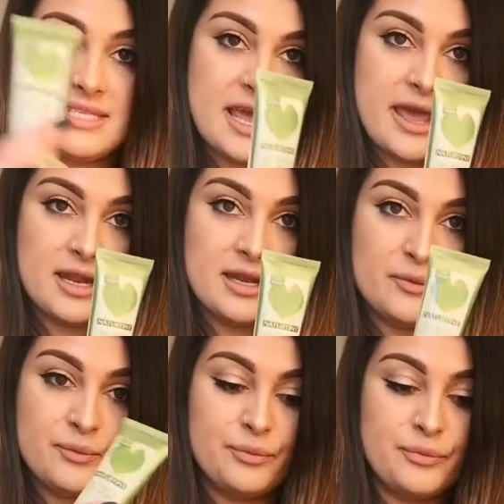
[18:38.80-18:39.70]

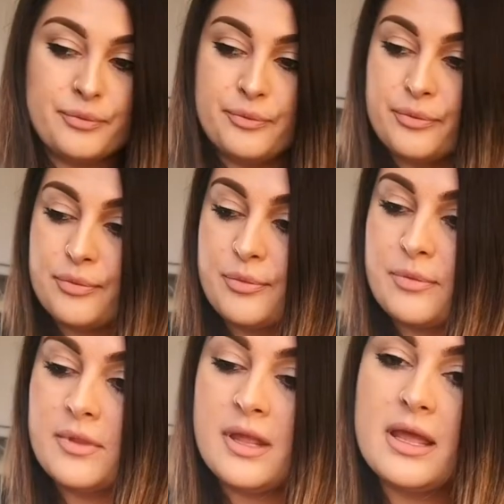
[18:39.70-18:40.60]
ten
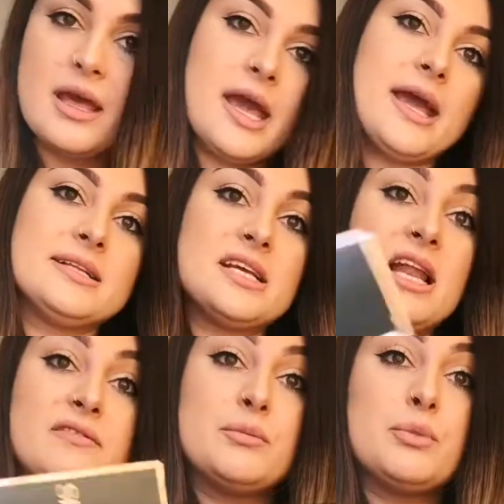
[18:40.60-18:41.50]
and
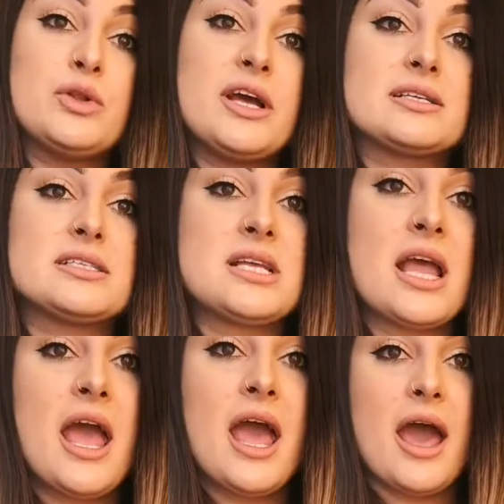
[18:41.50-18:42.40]
11 products
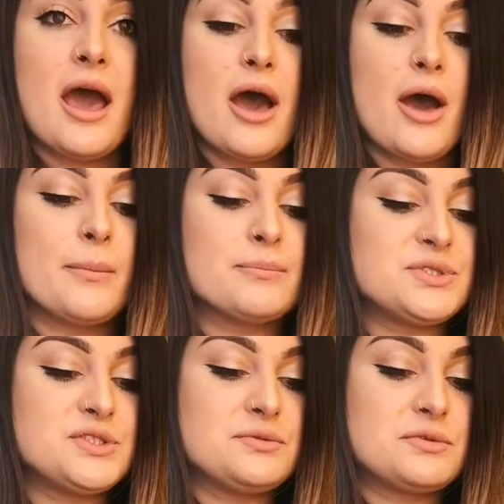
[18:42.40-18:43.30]

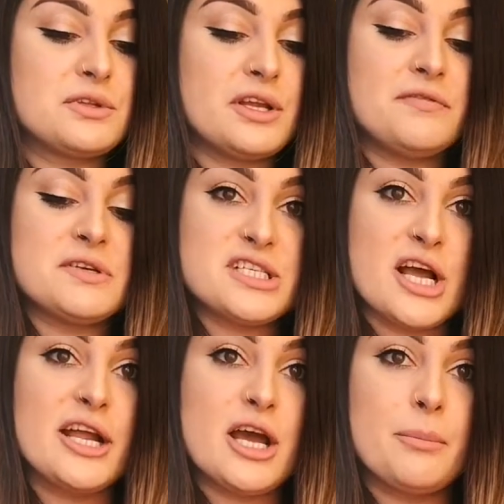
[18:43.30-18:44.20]
um, if you
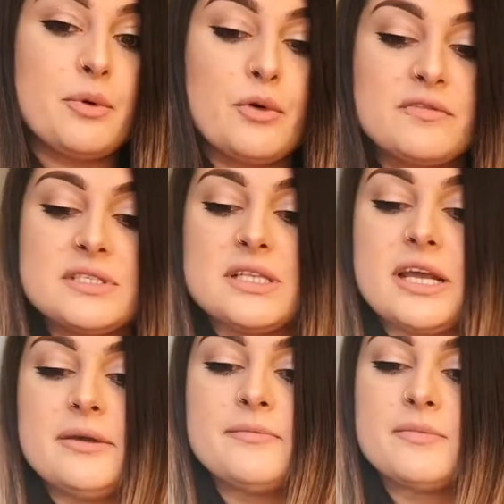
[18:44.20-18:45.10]
sign up
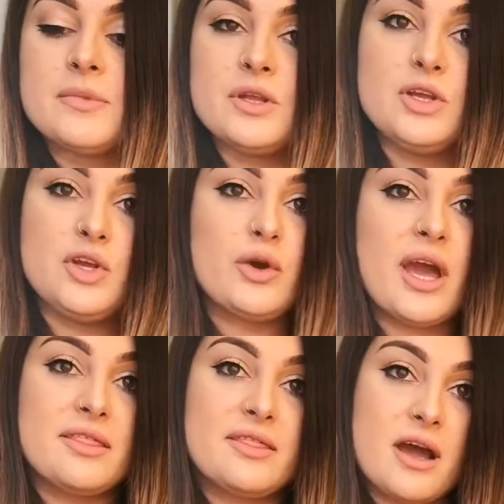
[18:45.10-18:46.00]
obviously you
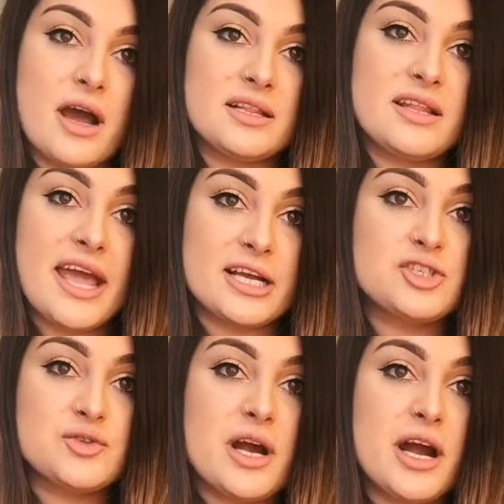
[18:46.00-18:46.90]
get that
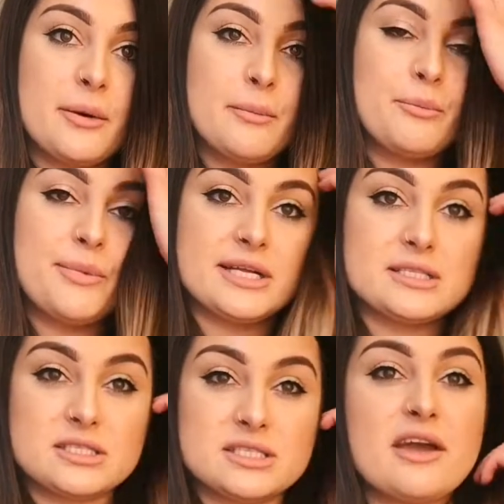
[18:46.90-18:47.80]
extra bit
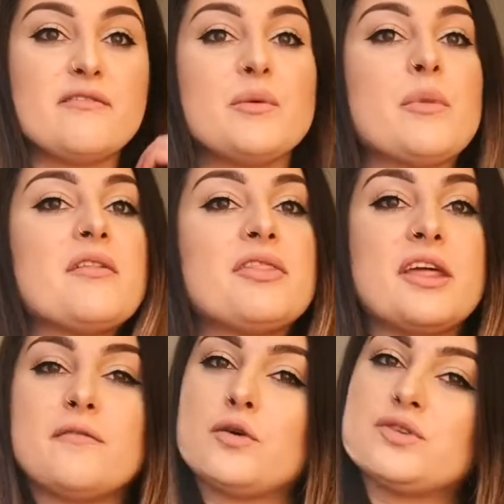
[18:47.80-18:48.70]
every month
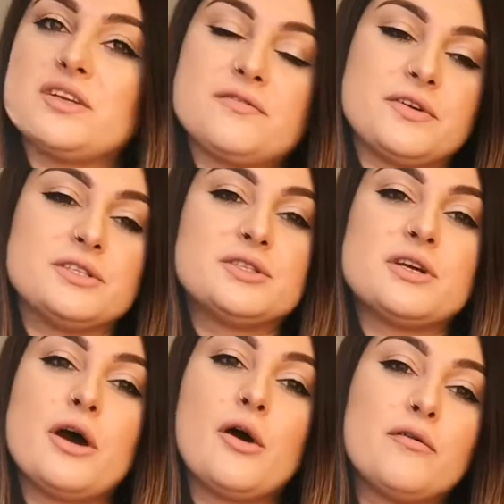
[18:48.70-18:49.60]
they've got different
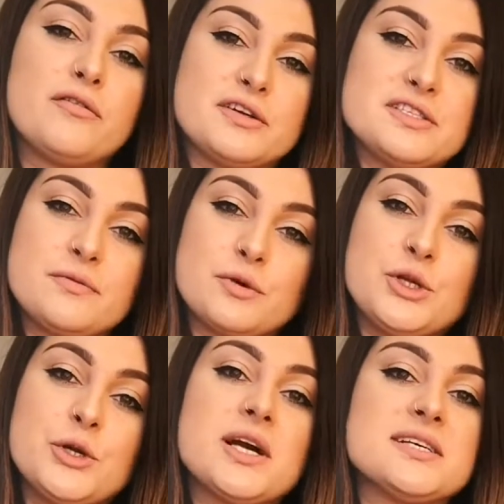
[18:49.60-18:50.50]
uh, offers for
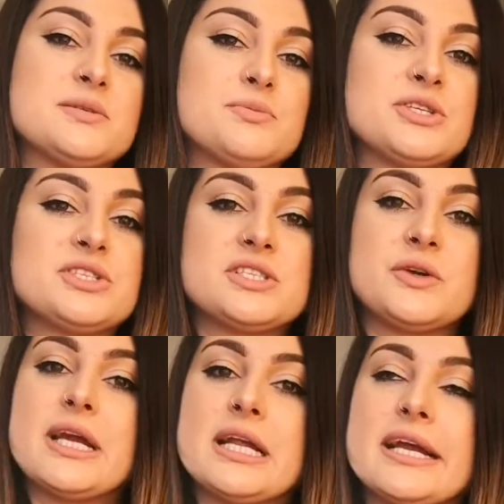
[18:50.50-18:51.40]
new customers so
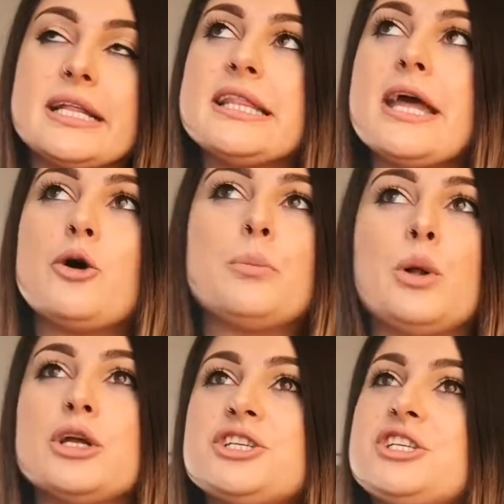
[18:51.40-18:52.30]
you can get nail
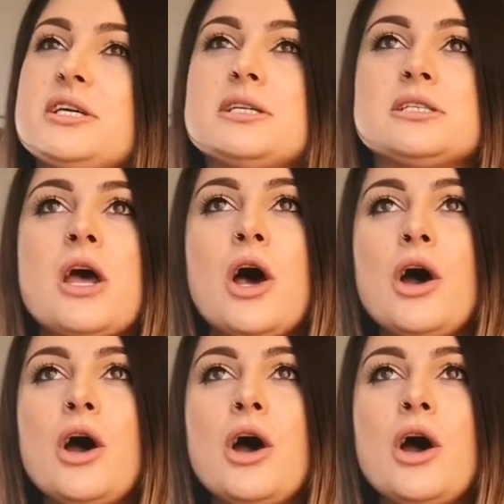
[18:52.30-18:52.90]
polishes